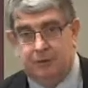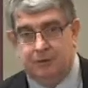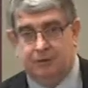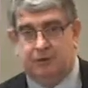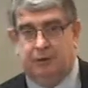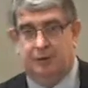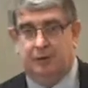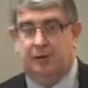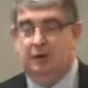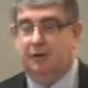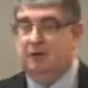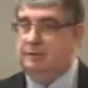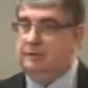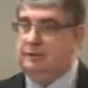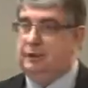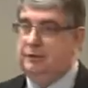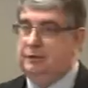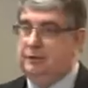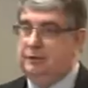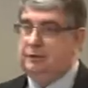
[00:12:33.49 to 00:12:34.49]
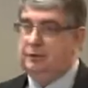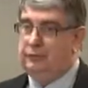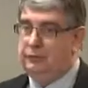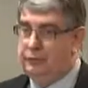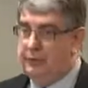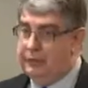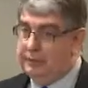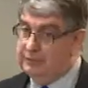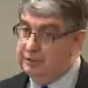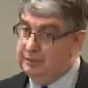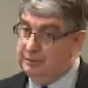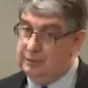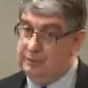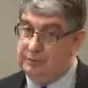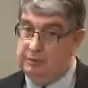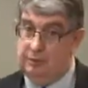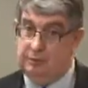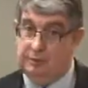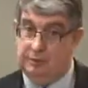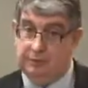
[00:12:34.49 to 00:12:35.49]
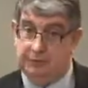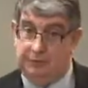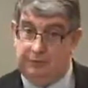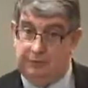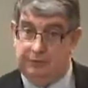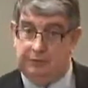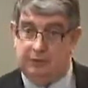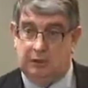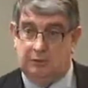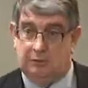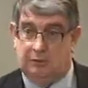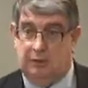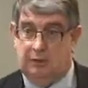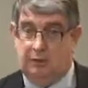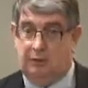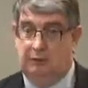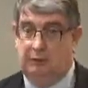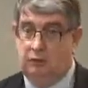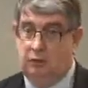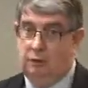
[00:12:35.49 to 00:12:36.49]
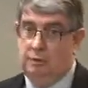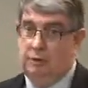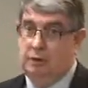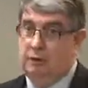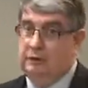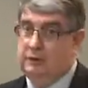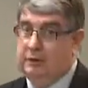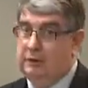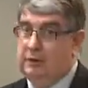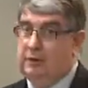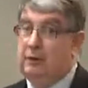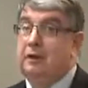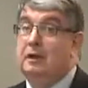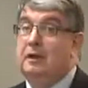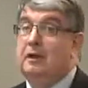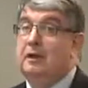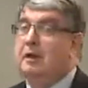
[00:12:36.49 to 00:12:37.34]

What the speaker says: So you need to be able to differentiate between what's a fixed overhead and variable overhead